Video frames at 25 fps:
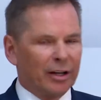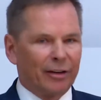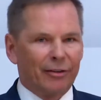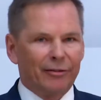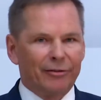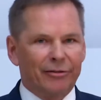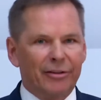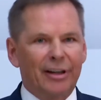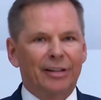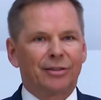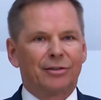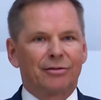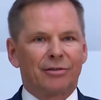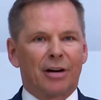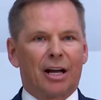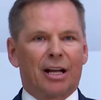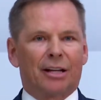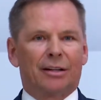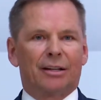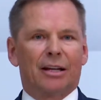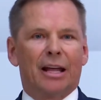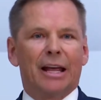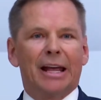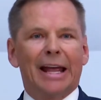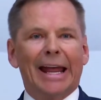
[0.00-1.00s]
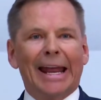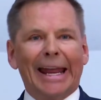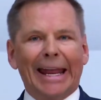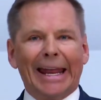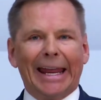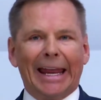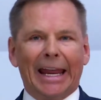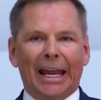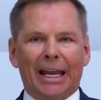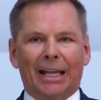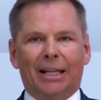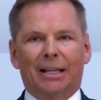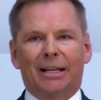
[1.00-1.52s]
veterans
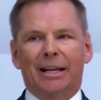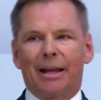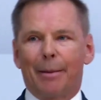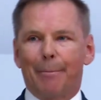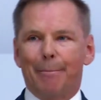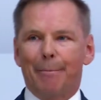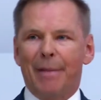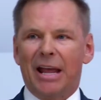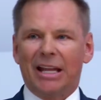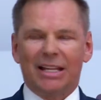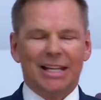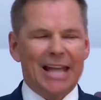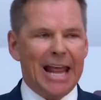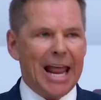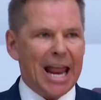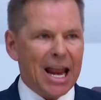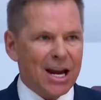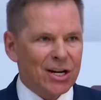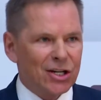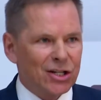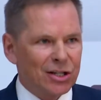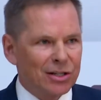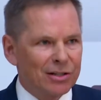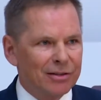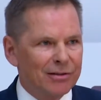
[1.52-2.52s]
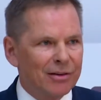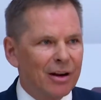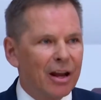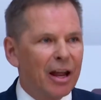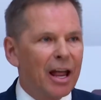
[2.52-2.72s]
in mediation